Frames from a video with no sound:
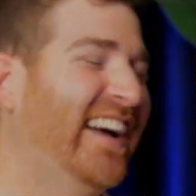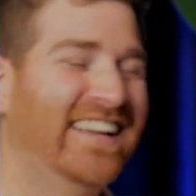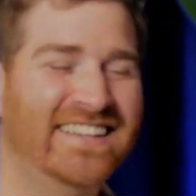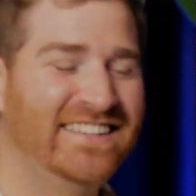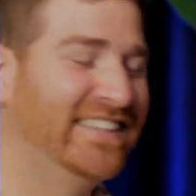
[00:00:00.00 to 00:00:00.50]

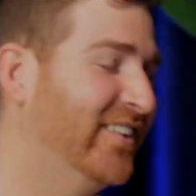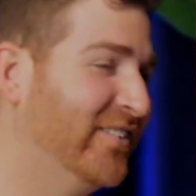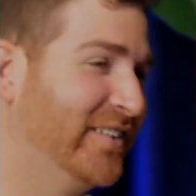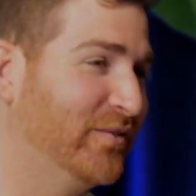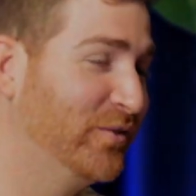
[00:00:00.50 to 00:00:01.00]

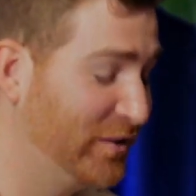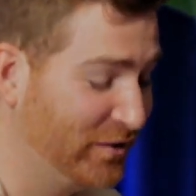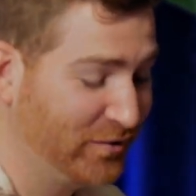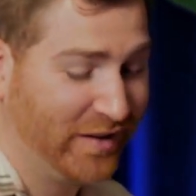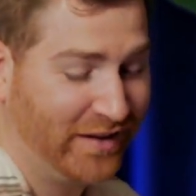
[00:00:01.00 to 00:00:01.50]
We do.
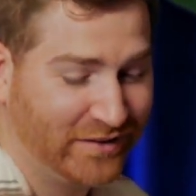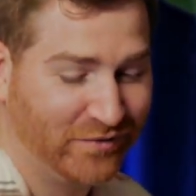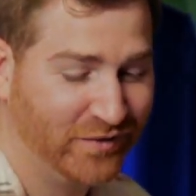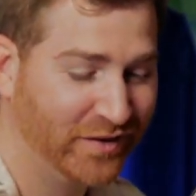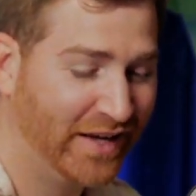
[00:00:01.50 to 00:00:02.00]
We like to
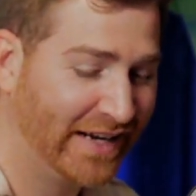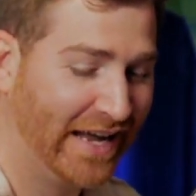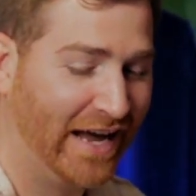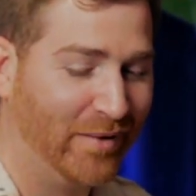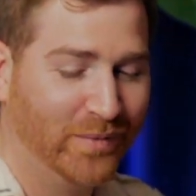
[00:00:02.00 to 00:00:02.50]
fill that
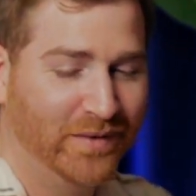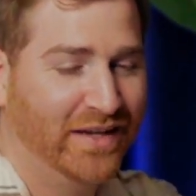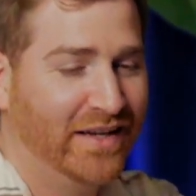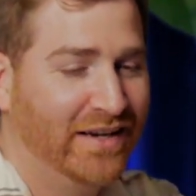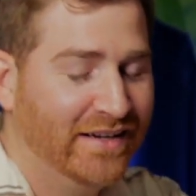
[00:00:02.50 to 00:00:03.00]
gap.
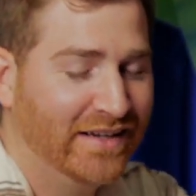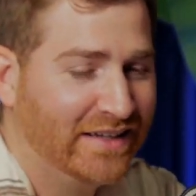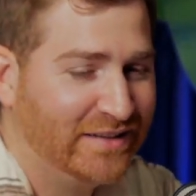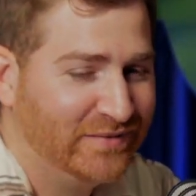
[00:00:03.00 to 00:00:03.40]
And,